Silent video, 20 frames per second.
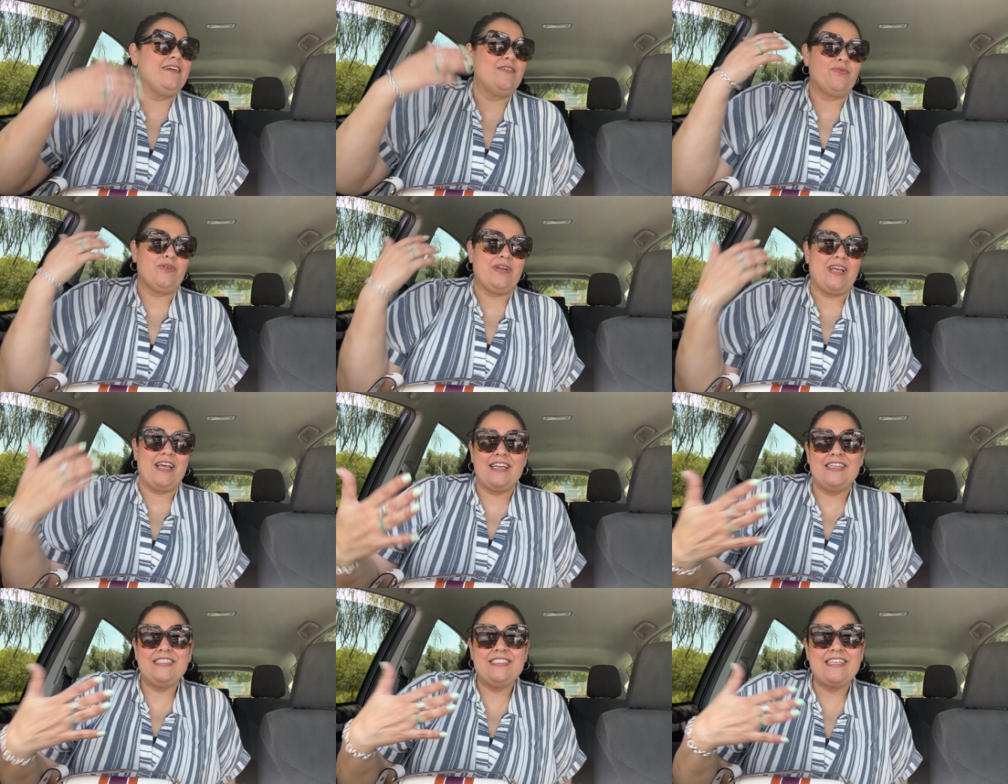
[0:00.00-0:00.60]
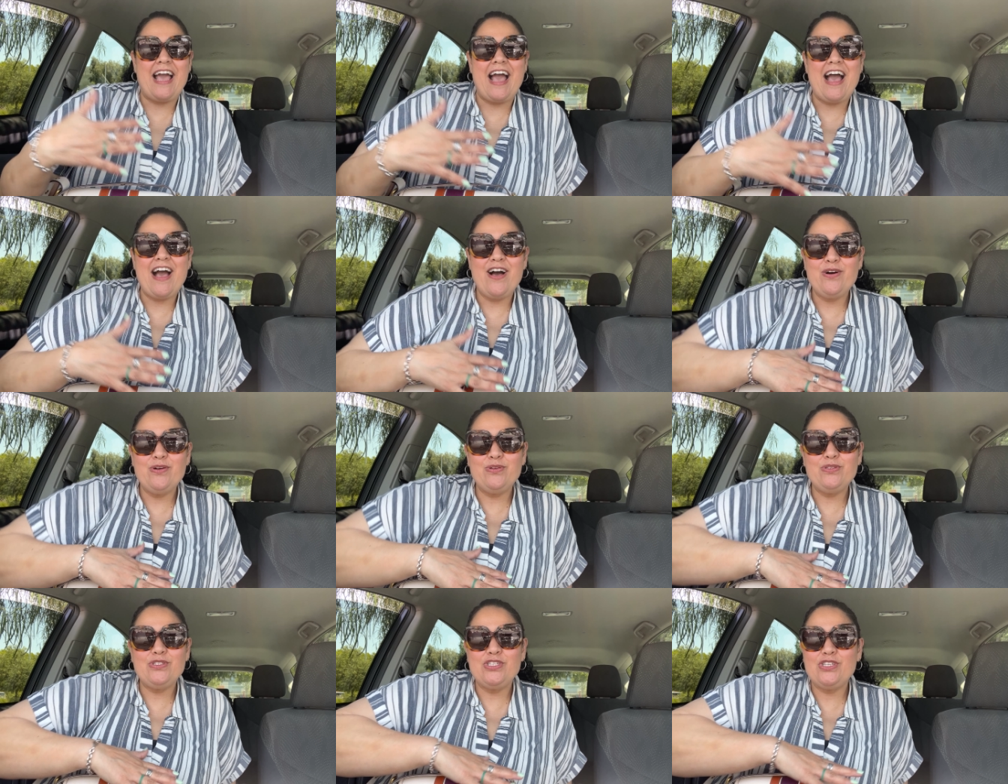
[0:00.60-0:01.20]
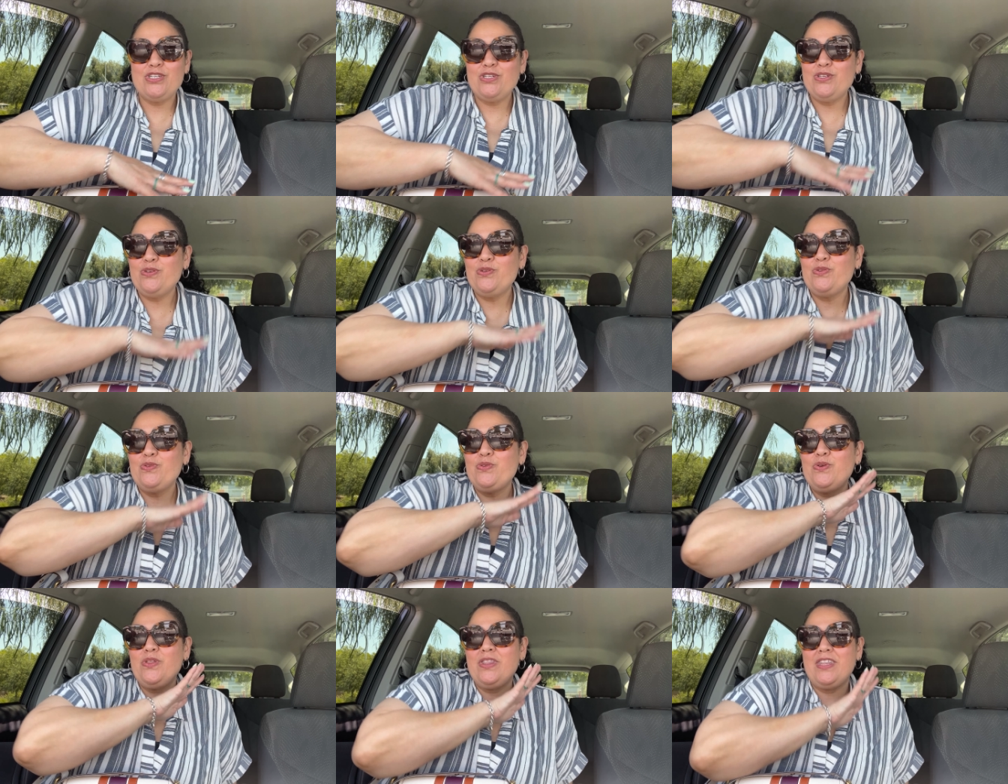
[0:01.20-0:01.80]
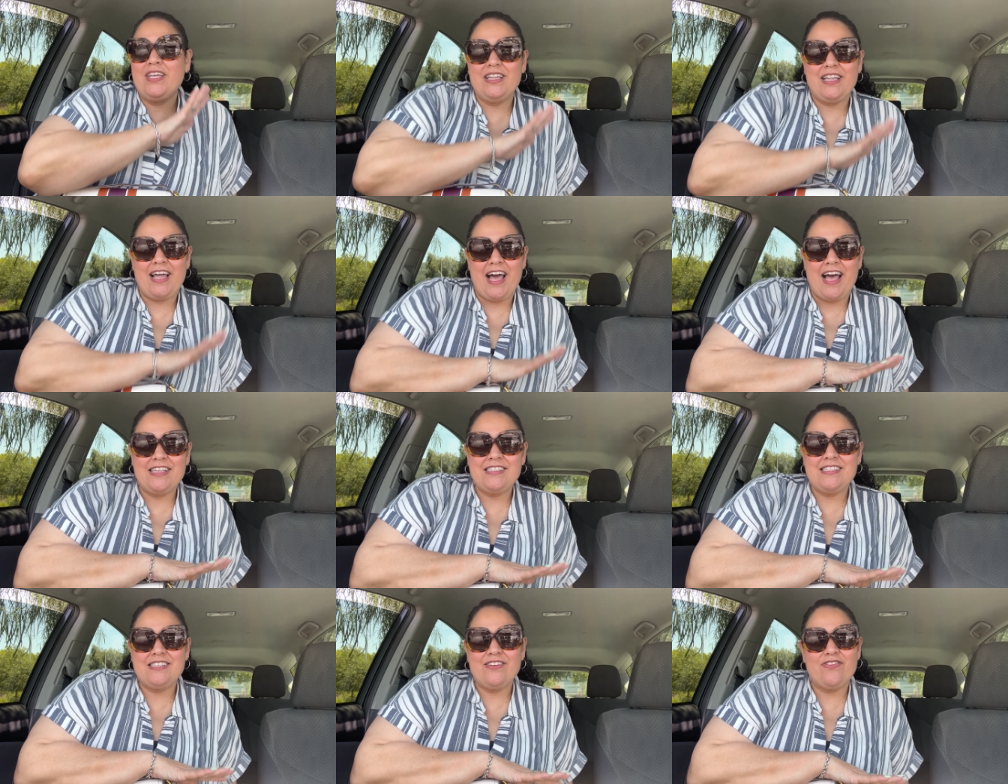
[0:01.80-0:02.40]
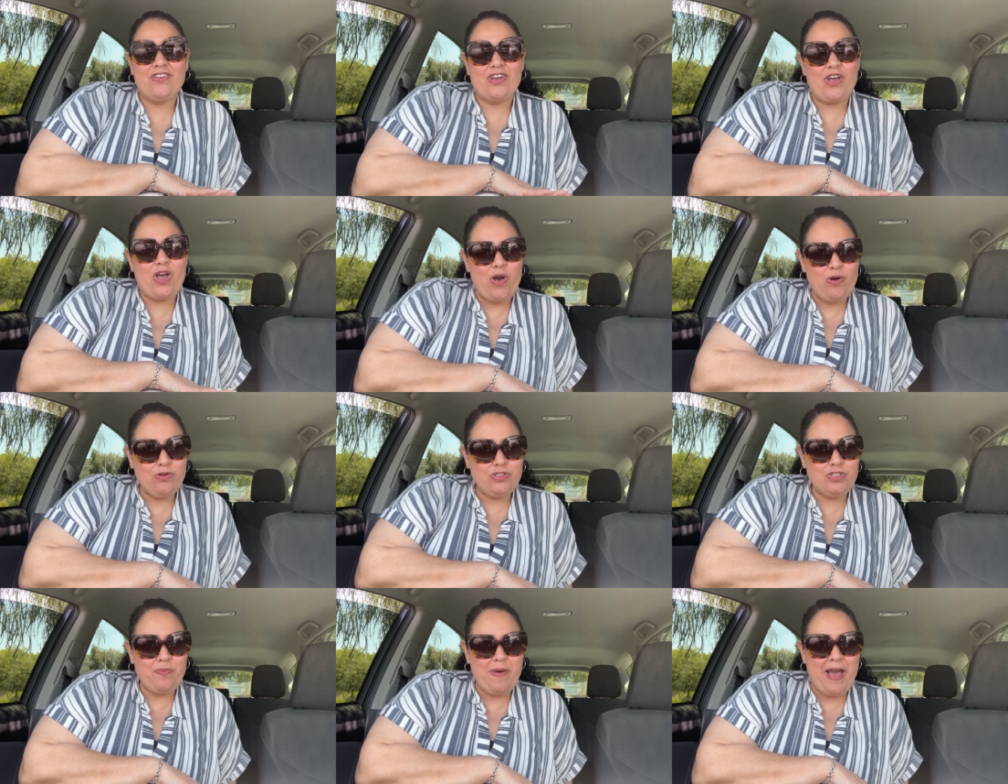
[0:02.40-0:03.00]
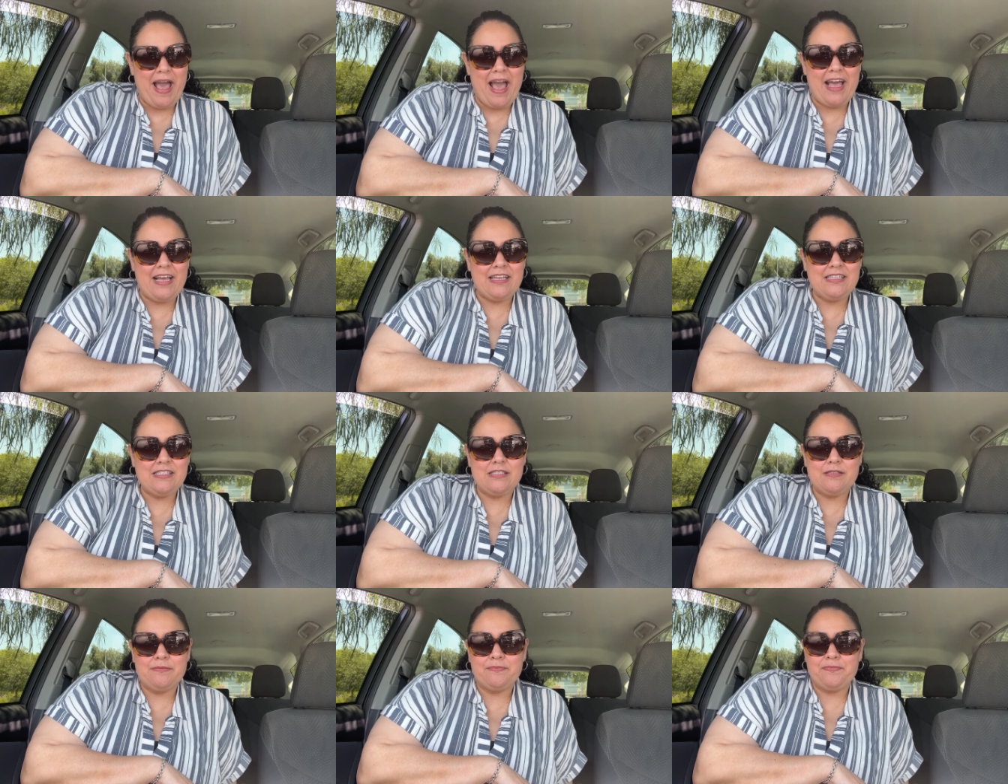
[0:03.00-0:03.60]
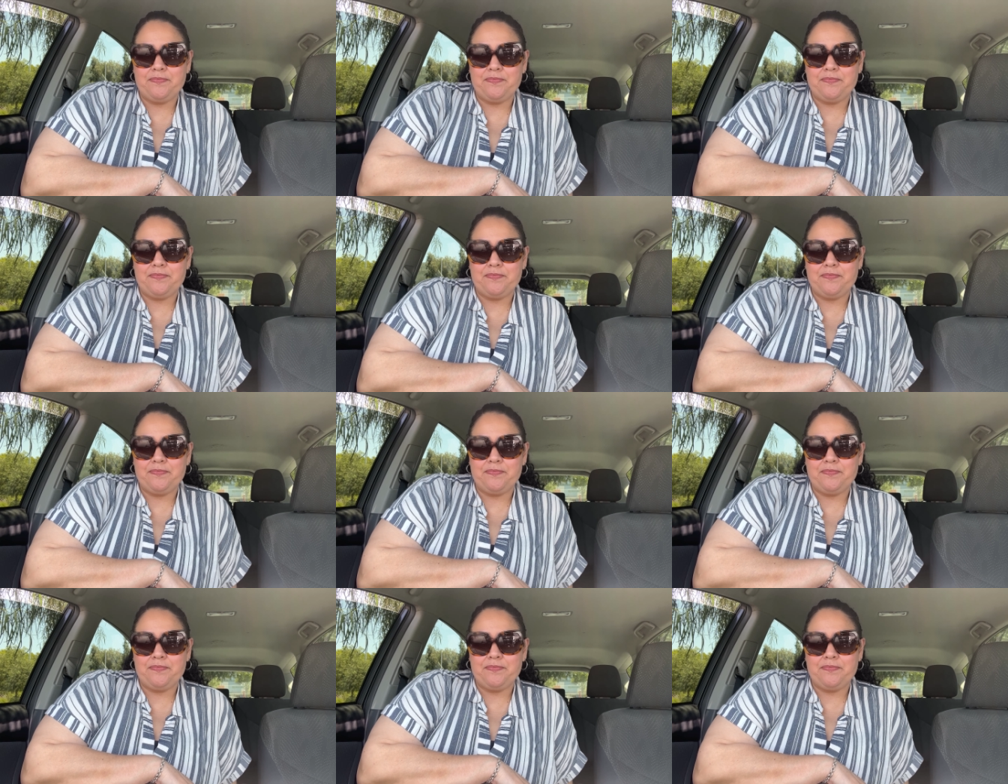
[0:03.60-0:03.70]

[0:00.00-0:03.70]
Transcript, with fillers: We're getting down to the last of the coach bags